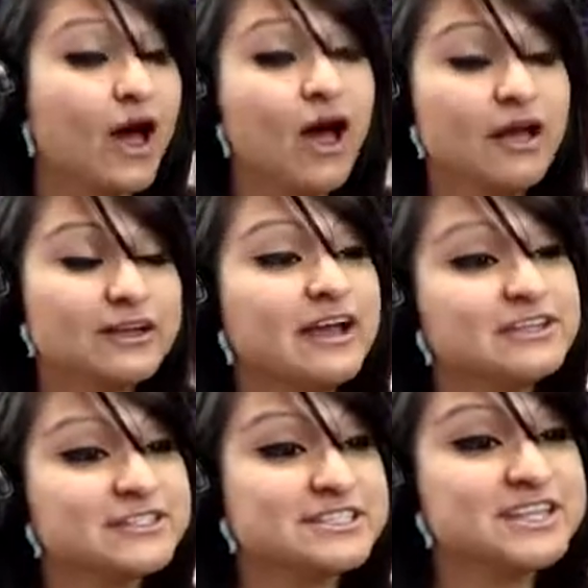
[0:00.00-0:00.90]
Oh, now he
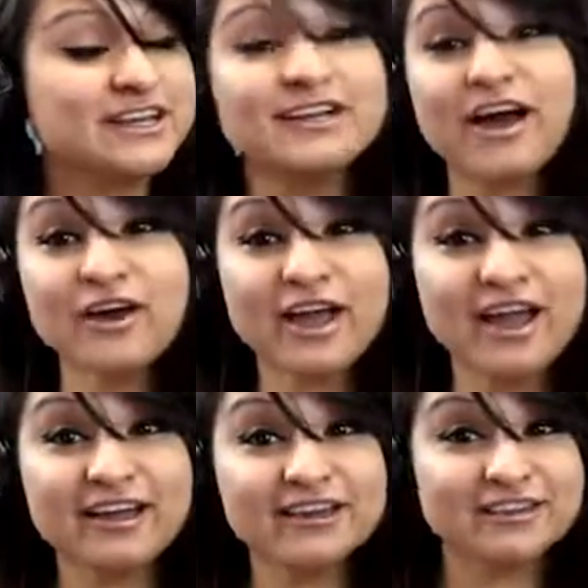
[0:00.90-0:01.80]
joins in.
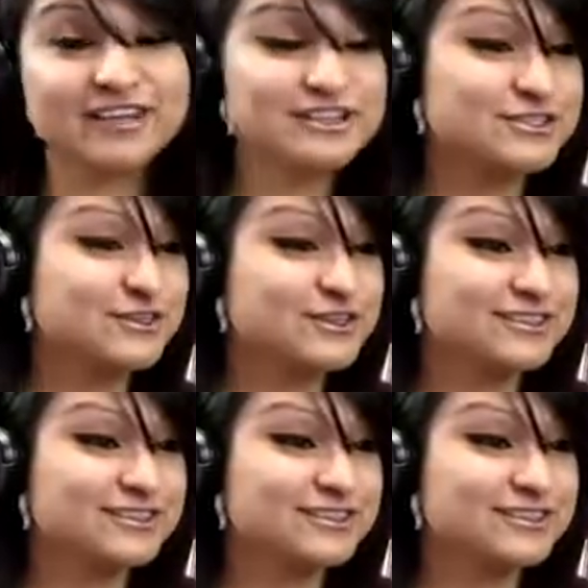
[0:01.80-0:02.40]
Okay, that's cool.